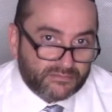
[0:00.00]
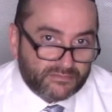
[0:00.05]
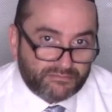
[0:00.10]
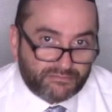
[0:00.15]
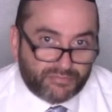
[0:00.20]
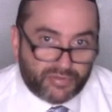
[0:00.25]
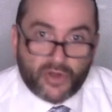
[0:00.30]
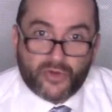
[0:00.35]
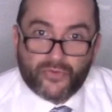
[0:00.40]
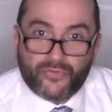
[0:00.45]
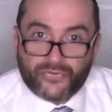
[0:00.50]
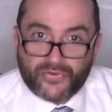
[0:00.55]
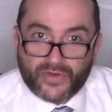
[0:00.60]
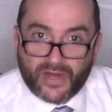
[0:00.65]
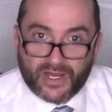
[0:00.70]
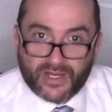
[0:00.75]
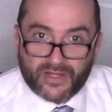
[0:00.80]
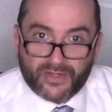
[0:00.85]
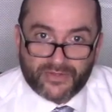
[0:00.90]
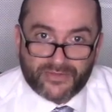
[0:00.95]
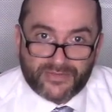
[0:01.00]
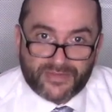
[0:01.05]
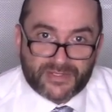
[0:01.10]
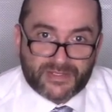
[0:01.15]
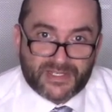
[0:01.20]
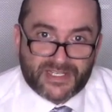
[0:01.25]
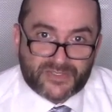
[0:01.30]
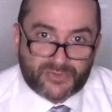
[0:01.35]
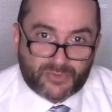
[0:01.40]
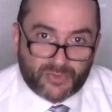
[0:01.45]
profile
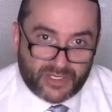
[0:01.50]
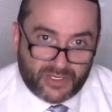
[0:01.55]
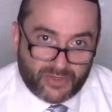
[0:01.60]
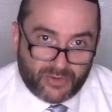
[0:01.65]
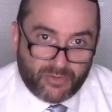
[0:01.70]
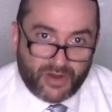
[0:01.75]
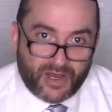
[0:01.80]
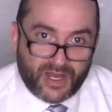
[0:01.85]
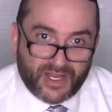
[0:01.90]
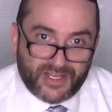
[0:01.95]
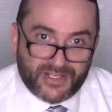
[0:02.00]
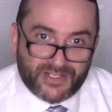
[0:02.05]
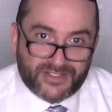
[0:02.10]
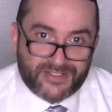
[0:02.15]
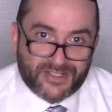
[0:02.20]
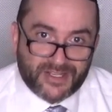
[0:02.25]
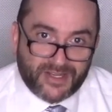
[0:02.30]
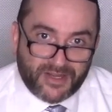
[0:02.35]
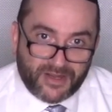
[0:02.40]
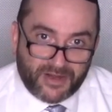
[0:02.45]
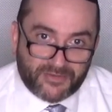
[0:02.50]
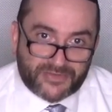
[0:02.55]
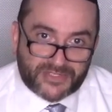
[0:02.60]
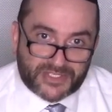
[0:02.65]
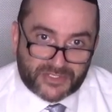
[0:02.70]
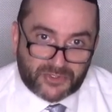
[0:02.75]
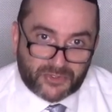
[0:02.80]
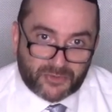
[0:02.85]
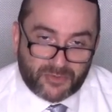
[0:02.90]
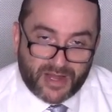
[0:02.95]
that is required of
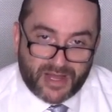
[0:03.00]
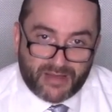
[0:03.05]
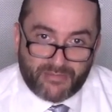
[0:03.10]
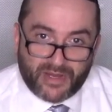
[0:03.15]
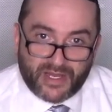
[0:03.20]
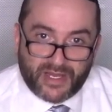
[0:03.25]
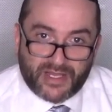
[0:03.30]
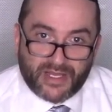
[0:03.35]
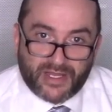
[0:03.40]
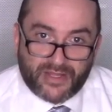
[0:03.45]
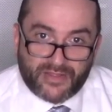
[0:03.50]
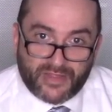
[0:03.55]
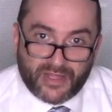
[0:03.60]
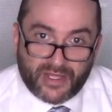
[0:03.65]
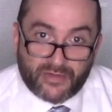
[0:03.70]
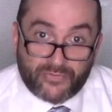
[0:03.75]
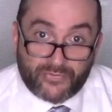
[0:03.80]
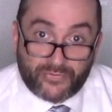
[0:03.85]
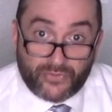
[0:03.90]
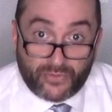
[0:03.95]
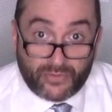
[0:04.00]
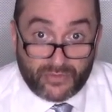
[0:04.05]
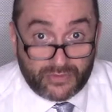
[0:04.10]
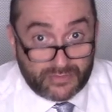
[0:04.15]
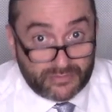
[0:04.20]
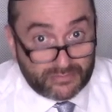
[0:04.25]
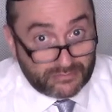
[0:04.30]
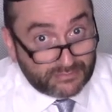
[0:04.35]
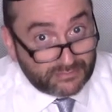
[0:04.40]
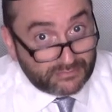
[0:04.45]
such a rabbi, and
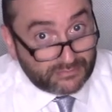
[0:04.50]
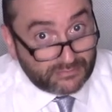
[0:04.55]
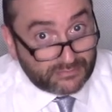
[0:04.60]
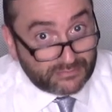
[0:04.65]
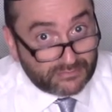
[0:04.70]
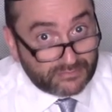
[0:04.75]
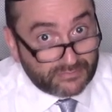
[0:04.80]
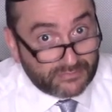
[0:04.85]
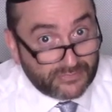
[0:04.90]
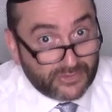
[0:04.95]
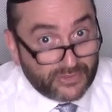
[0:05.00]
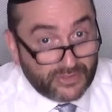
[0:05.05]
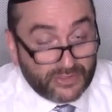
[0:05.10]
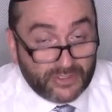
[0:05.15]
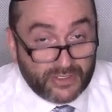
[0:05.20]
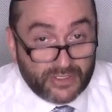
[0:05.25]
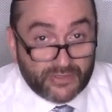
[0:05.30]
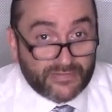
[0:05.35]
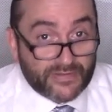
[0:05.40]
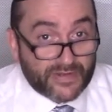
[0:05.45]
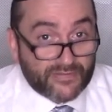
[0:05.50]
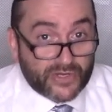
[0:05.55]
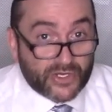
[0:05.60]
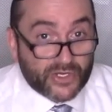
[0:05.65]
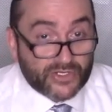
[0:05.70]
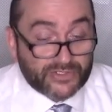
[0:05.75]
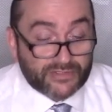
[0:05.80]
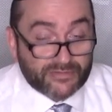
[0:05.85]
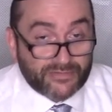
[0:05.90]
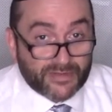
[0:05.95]
therefore, you've never
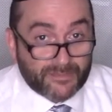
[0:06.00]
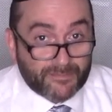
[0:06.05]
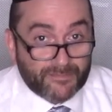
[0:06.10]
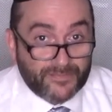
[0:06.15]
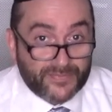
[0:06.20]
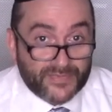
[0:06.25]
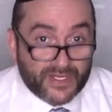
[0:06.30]
heard of him.